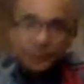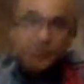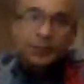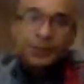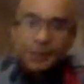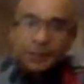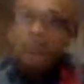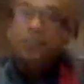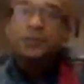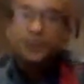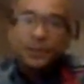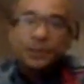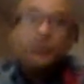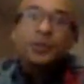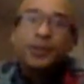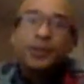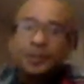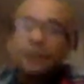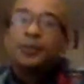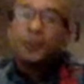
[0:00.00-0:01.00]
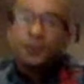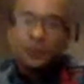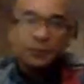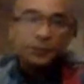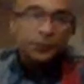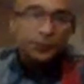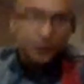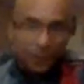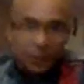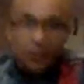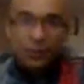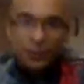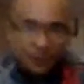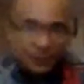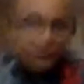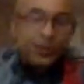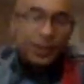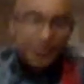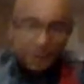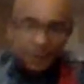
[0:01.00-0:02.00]
to give you an overall
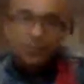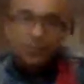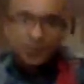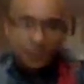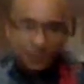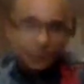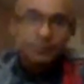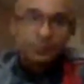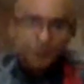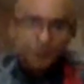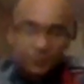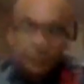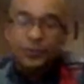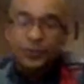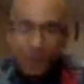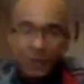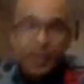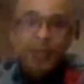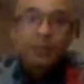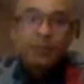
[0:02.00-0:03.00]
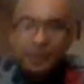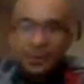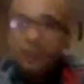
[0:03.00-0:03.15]
effect for that